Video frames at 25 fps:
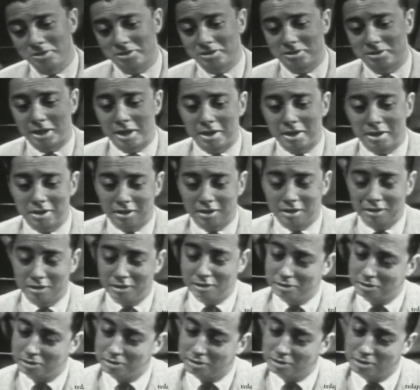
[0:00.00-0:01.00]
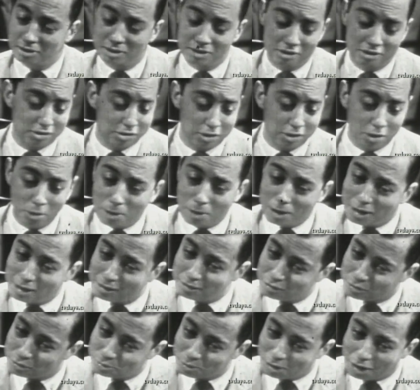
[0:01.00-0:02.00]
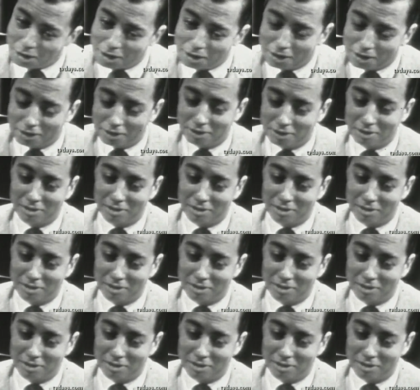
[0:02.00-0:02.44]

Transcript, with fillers: stare, so I try.